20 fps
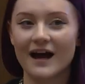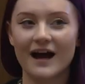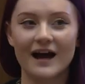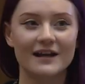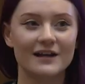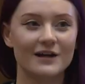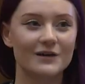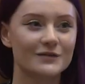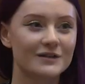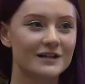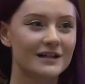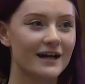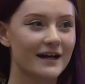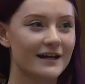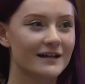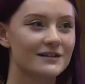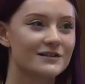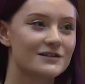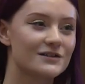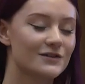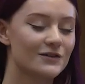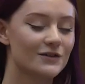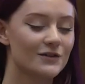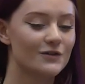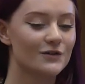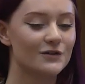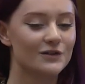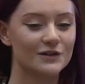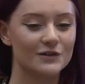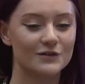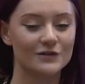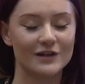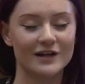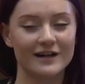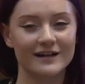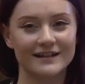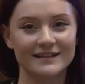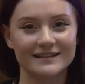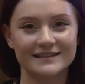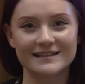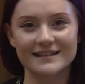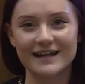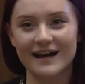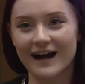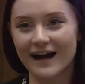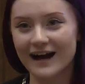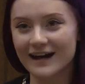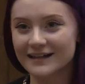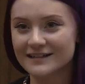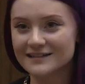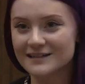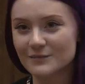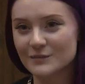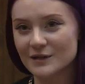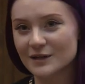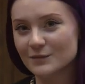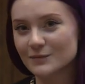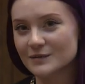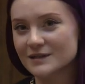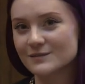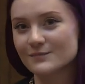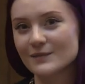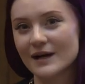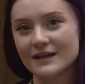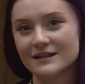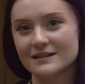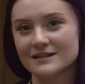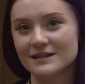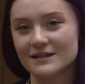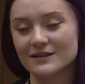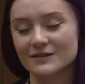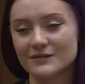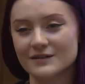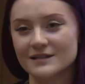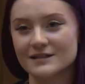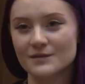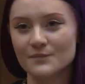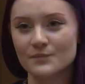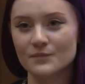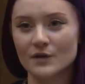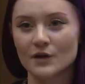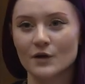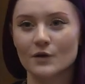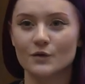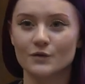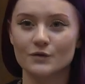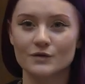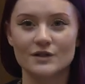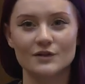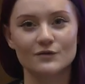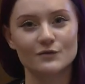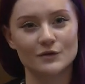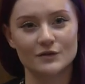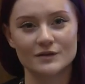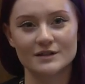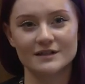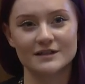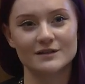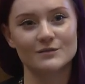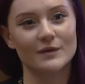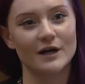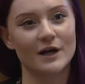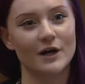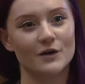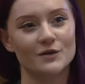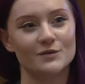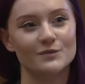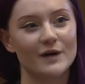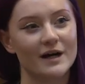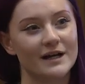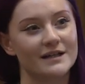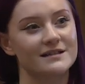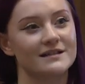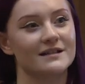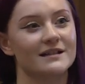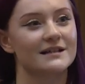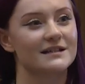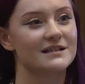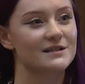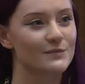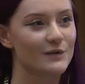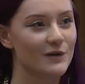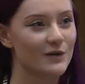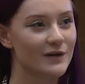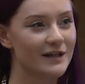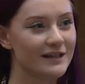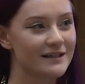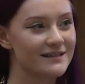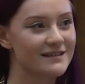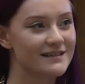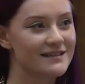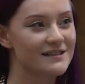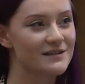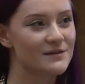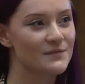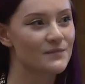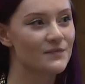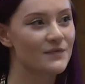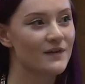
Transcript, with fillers: And I would like to unite academic perspectives, also rooted in my own personal experience.